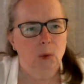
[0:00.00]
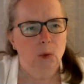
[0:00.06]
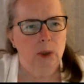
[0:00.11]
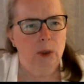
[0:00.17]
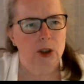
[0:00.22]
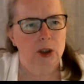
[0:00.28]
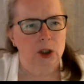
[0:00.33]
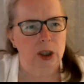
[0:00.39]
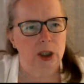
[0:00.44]

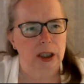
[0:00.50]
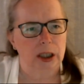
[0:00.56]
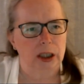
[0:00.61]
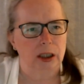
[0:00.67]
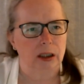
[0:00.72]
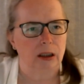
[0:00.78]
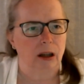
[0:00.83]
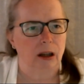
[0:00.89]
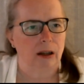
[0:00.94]
when
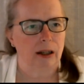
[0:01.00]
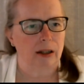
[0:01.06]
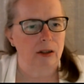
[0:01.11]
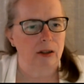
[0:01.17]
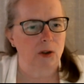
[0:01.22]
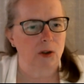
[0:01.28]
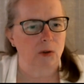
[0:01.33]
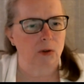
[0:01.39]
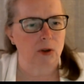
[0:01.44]
she got out
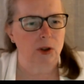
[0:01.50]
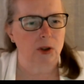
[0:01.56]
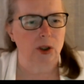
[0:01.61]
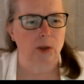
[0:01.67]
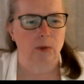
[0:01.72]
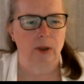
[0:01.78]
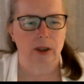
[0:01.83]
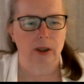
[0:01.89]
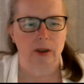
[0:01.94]
of school,
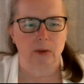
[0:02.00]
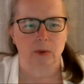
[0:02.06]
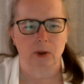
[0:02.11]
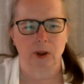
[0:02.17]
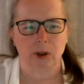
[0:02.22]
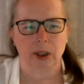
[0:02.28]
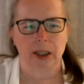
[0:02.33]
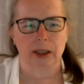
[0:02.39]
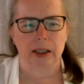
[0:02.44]
she went to
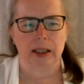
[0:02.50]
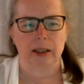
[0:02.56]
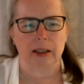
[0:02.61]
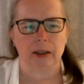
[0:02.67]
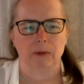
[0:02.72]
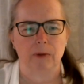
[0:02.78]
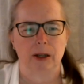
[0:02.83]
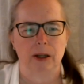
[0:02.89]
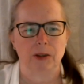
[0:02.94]
work in
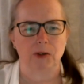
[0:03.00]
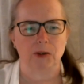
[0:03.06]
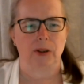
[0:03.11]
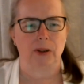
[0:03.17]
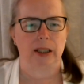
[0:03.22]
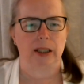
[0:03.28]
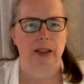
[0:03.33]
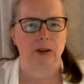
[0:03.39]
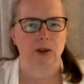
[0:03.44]
the
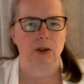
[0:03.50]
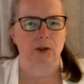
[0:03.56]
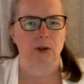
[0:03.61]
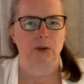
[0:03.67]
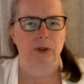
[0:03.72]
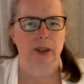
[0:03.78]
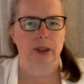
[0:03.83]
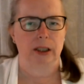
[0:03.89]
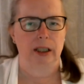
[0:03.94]
restaurant
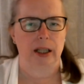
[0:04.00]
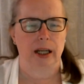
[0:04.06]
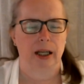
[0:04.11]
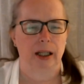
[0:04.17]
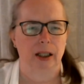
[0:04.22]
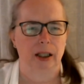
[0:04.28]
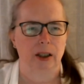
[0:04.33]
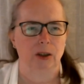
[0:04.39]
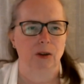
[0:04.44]
industry
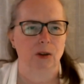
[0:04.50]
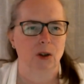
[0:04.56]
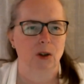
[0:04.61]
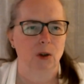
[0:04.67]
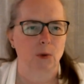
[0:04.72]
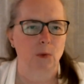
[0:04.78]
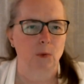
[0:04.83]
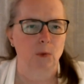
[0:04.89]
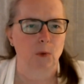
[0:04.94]
and
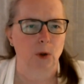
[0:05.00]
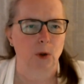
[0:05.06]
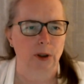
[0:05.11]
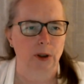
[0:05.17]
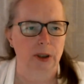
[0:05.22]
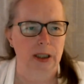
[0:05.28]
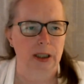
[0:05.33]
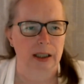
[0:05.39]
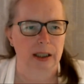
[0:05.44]

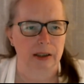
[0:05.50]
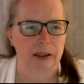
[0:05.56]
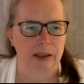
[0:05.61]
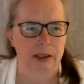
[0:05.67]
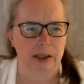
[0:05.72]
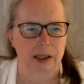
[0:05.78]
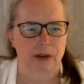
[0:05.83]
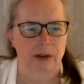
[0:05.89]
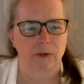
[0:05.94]
worked in
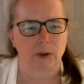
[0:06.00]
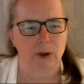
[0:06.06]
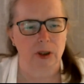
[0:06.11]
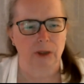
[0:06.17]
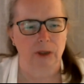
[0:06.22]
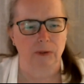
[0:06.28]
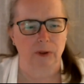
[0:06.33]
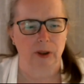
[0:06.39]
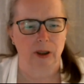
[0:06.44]
several
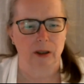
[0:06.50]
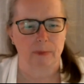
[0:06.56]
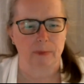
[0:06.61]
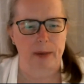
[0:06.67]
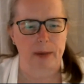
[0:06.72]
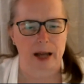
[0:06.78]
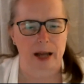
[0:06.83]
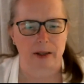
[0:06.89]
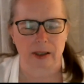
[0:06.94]
different
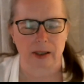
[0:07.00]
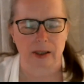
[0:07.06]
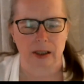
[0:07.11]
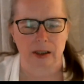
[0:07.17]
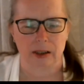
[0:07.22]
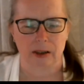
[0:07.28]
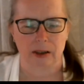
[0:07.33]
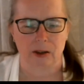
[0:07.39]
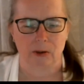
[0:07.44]

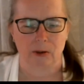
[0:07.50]
capacities